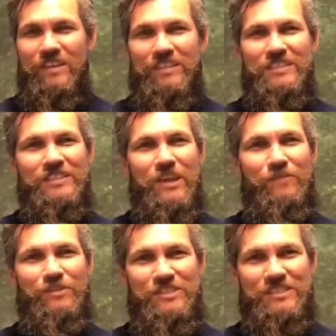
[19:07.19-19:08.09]
To give you
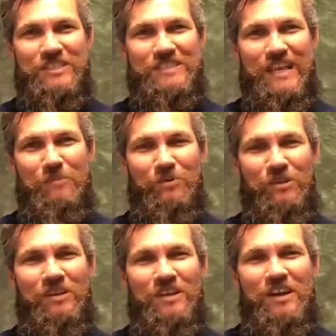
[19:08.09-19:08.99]
just an example
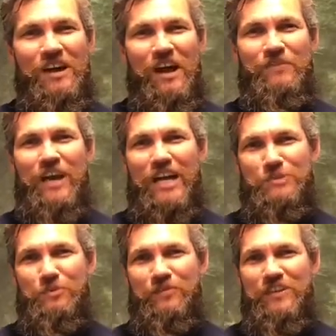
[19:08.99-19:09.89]
of God's
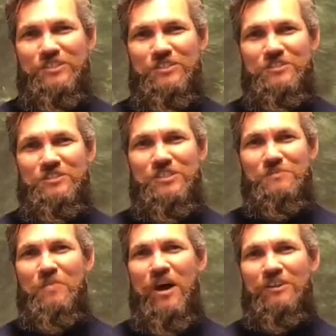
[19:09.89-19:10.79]
provisions, just
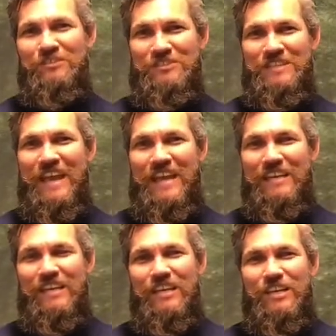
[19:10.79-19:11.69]
modern day,
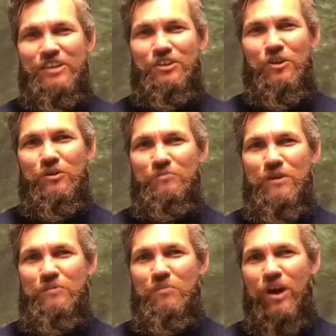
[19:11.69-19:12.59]
you know, in
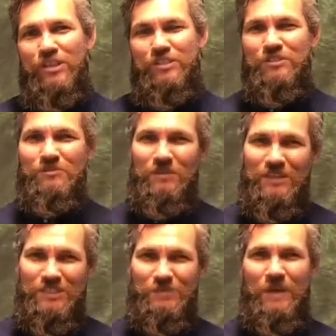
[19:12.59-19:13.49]
mid-March, as
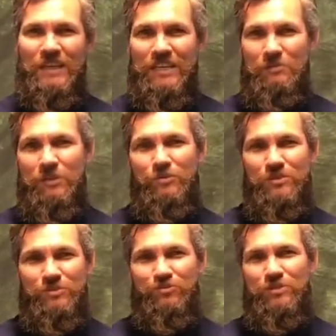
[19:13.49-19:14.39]
this pandemic
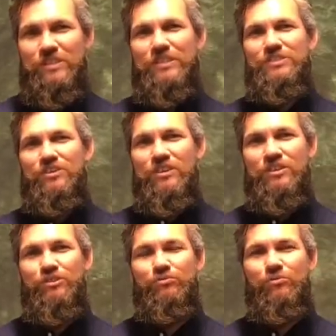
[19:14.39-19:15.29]
was really starting
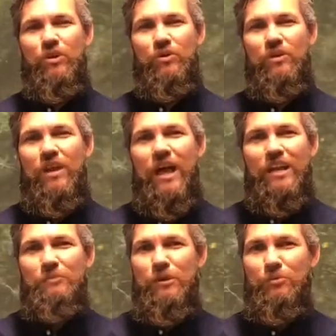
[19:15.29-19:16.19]
to grow, a lot
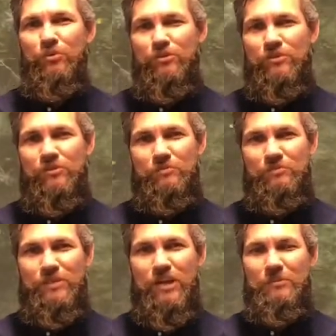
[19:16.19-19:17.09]
of people were
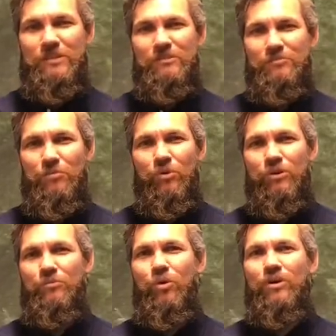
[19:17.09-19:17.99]
becoming more
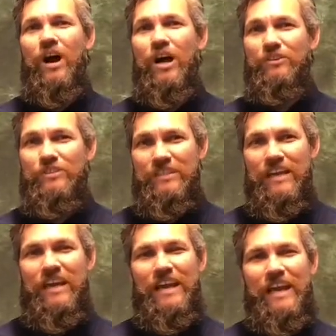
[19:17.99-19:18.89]
and more hungry
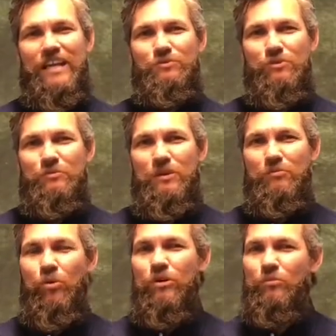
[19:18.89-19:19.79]
as we were being
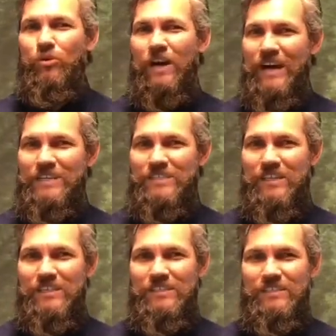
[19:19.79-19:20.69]
more and more
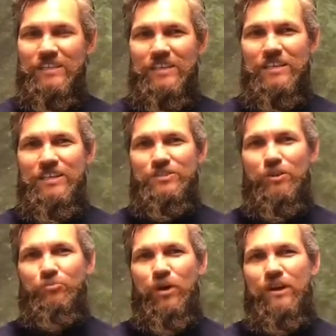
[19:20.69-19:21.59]
isolated. So
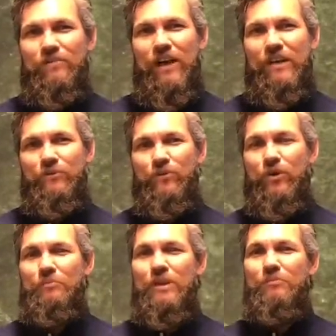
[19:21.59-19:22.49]
Bread of Life,
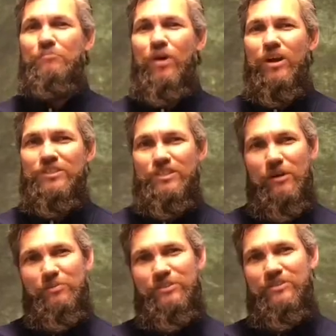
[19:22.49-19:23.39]
from mid-March
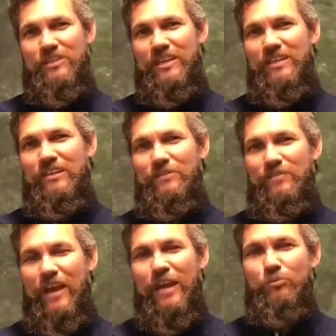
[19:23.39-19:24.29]
up until the end of
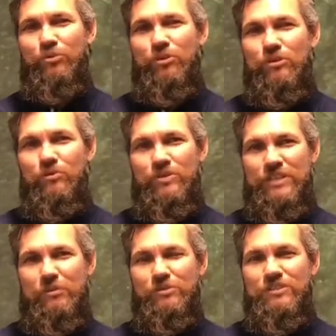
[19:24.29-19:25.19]
April, was
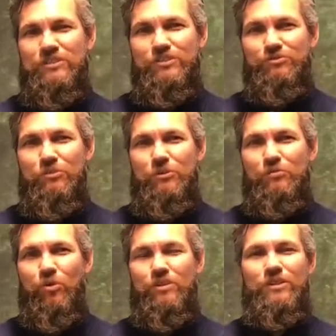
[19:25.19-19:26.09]
able to distribute
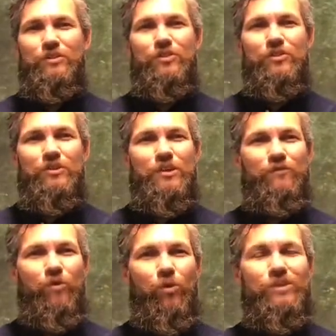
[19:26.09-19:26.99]
more than
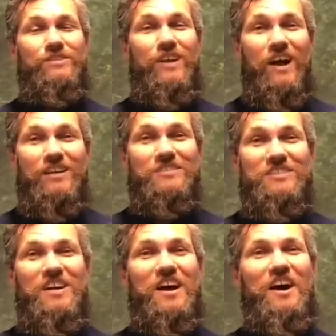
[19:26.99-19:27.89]
34 tons
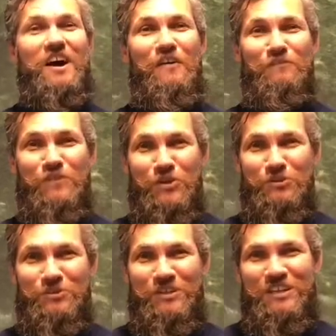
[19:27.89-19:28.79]
of
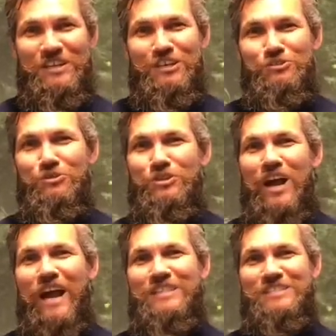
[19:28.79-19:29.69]
food. So
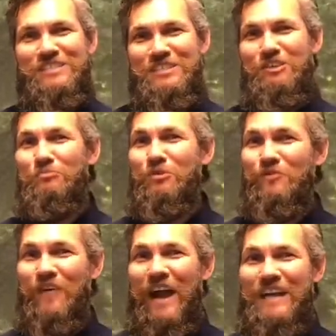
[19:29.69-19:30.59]
God still
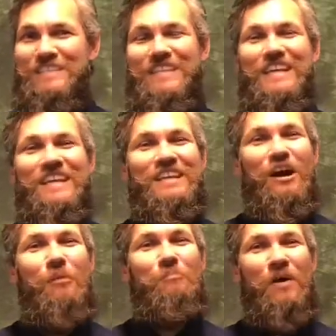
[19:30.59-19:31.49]
provides in
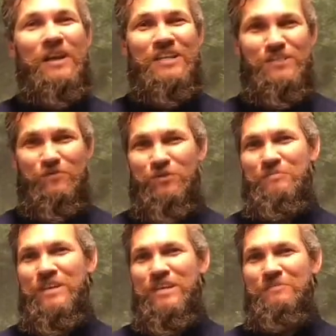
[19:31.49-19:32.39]
abundance for
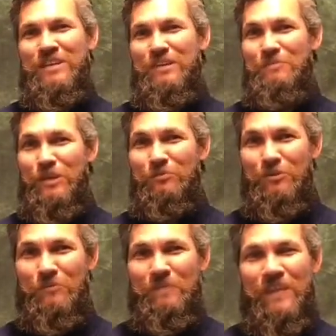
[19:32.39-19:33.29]
many, many
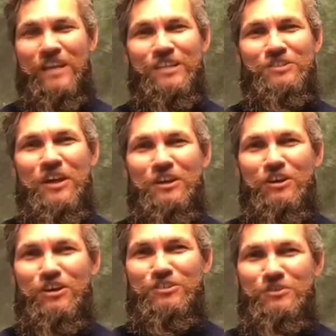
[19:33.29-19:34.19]
people. So I
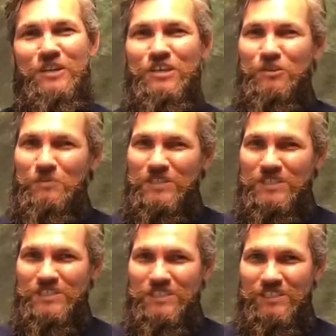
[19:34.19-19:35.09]
encourage you, in your
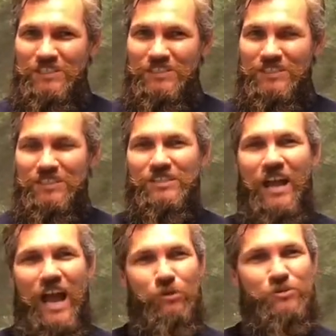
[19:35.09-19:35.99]
business dealings,
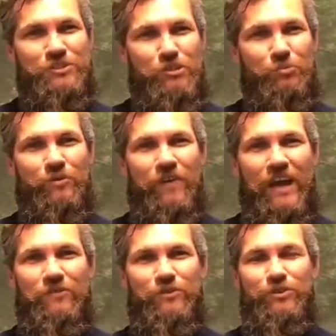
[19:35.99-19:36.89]
God will still provide
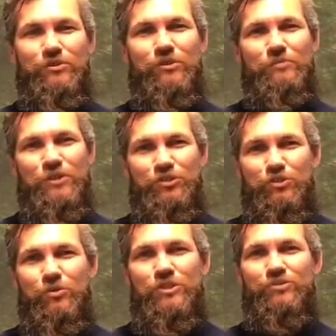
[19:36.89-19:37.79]
for you, but do
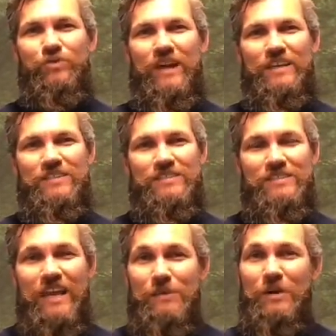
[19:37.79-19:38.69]
what's right.
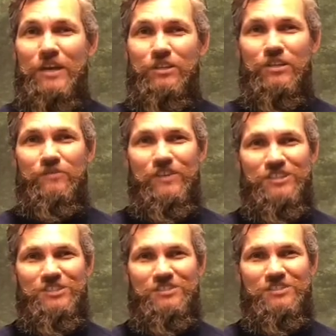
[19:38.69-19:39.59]
Stand by your
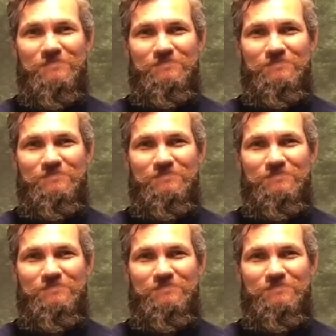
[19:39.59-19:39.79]
convictions.